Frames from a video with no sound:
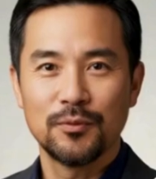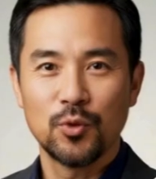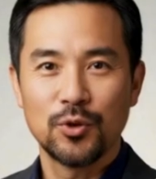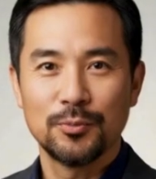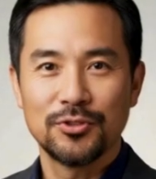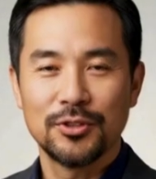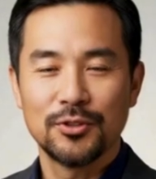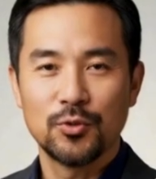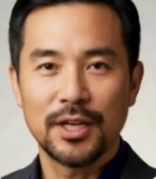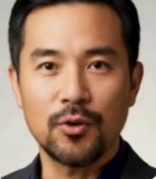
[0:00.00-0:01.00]
All
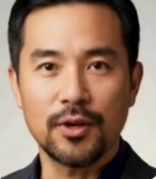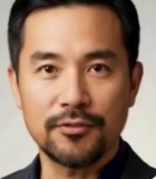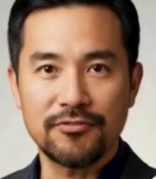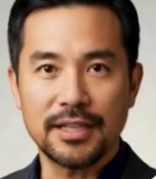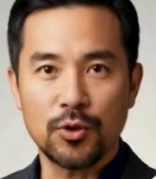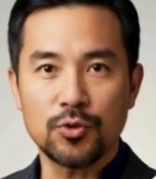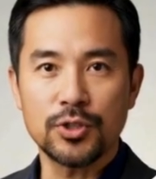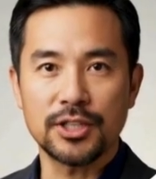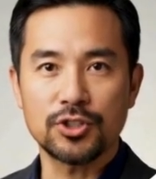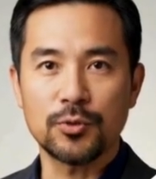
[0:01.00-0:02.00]
right, everyone,
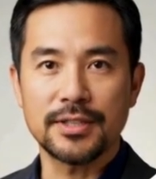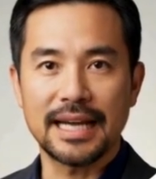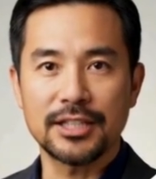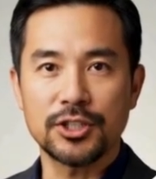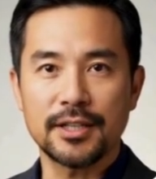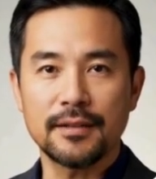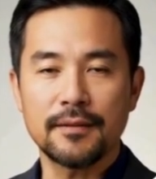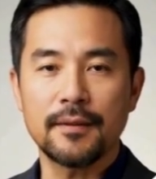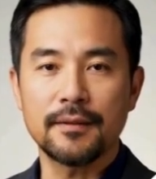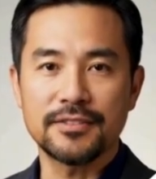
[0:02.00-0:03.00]
welcome. Today, we're
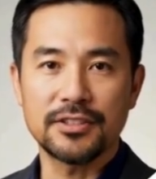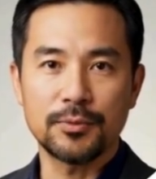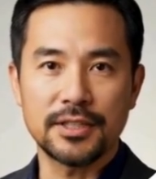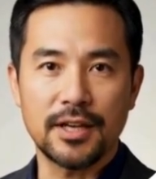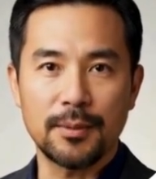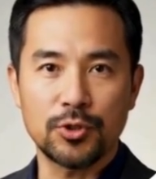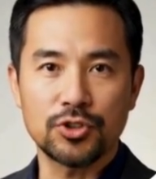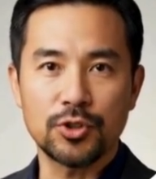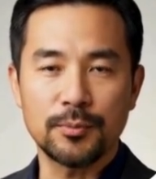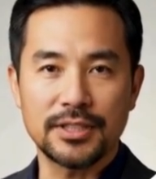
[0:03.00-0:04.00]
going to roll up our
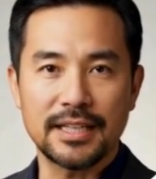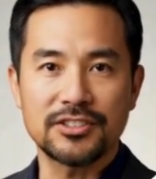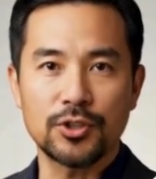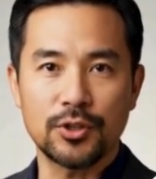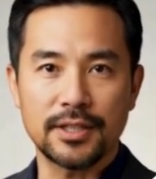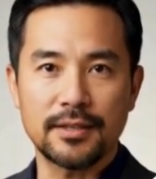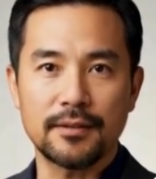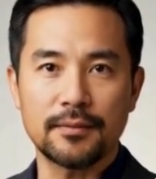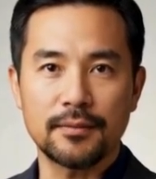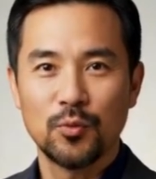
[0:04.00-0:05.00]
sleeves and build our
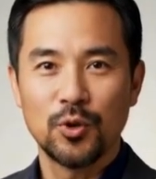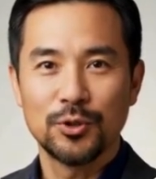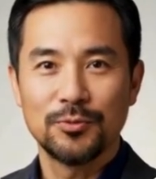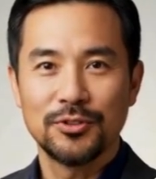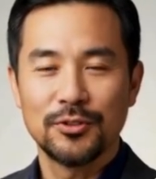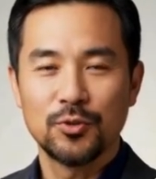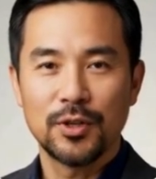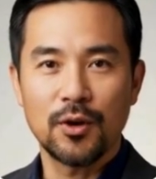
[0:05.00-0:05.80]
digital workshop.